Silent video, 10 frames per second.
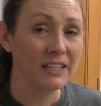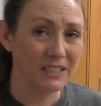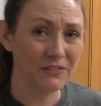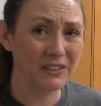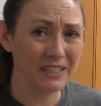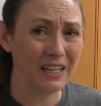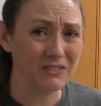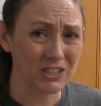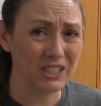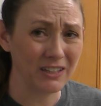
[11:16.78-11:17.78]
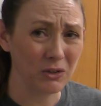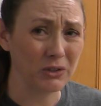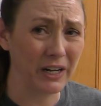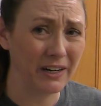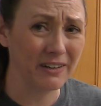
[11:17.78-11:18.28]
Definitely gonna have to shake the
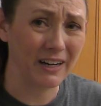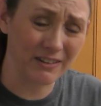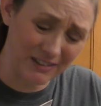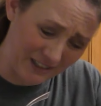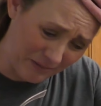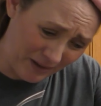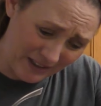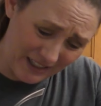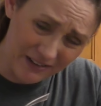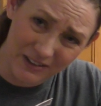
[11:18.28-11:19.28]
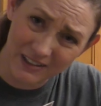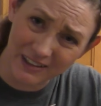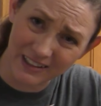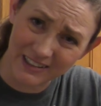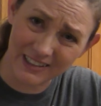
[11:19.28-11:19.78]
old hair out early. I probably got
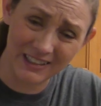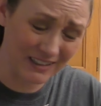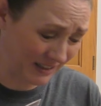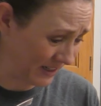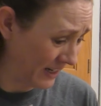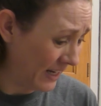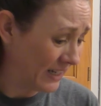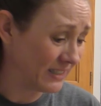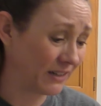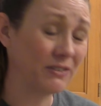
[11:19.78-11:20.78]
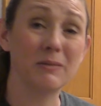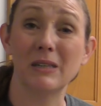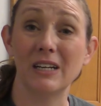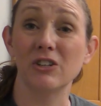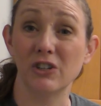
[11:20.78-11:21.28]
things in here and definitely am
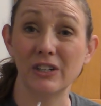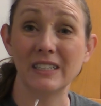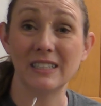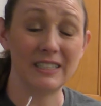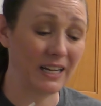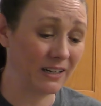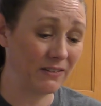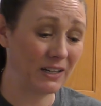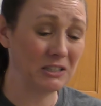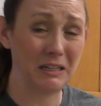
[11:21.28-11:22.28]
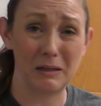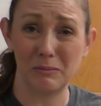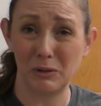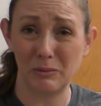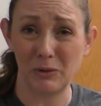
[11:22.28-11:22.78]
getting dirty today. And they've actually got a
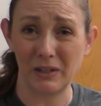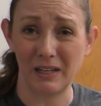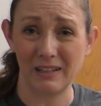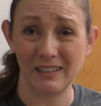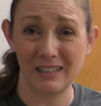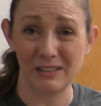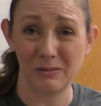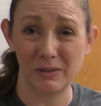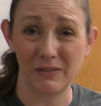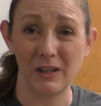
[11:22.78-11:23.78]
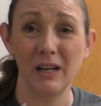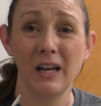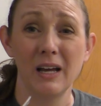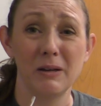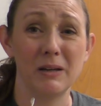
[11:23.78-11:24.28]
boo-boo. I got a little bit of a
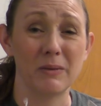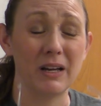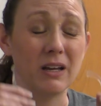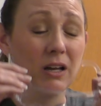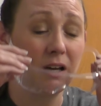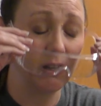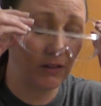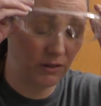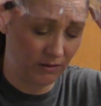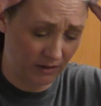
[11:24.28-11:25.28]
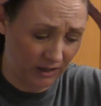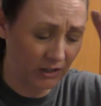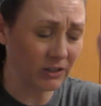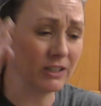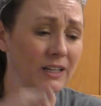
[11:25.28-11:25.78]
hit in my
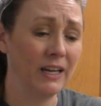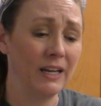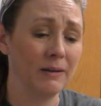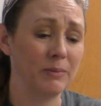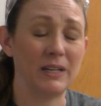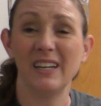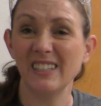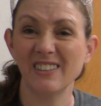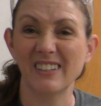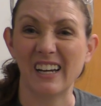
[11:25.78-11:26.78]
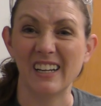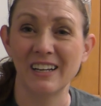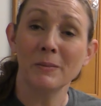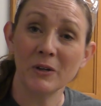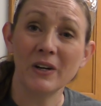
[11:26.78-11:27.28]
knuckle, but it's okay.
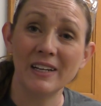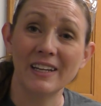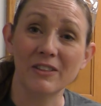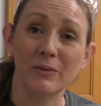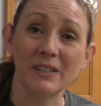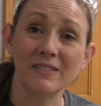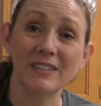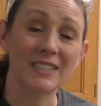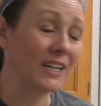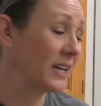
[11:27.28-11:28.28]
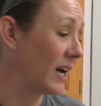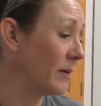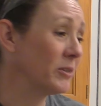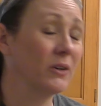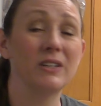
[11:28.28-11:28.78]
Let me go ahead and get the rest of this done.
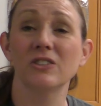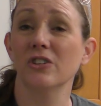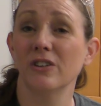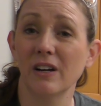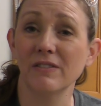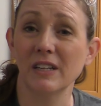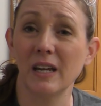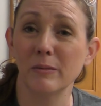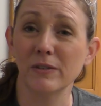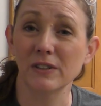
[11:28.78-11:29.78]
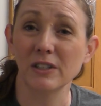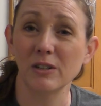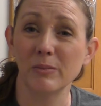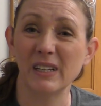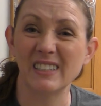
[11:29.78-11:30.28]
I'm gonna go ahead and just turn off the camera for a
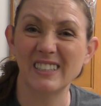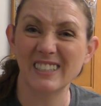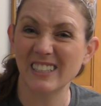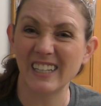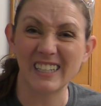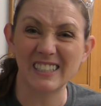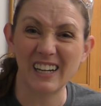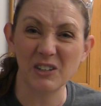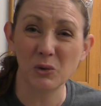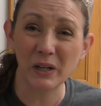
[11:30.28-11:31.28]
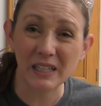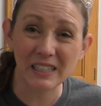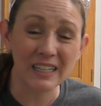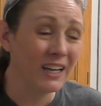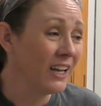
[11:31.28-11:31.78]
little bit just to get it done
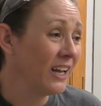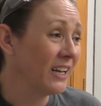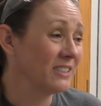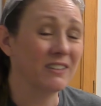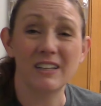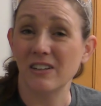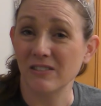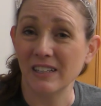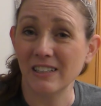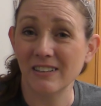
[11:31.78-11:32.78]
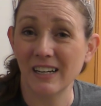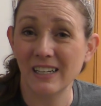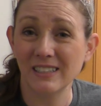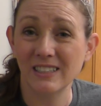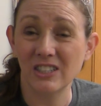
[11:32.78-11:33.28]
quickly. It's not that I don't like you
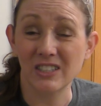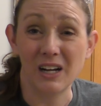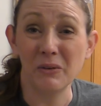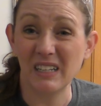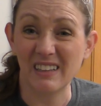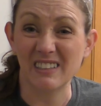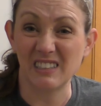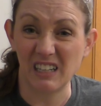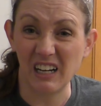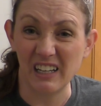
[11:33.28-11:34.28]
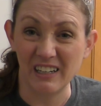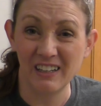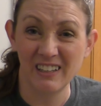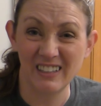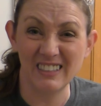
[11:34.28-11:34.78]
guys, it's just I wanna get this done.
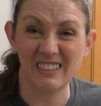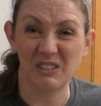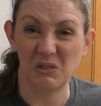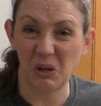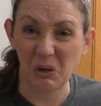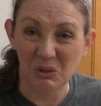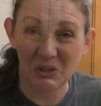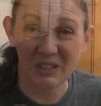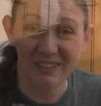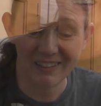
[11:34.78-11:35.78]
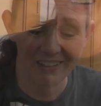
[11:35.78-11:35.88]
This is gross.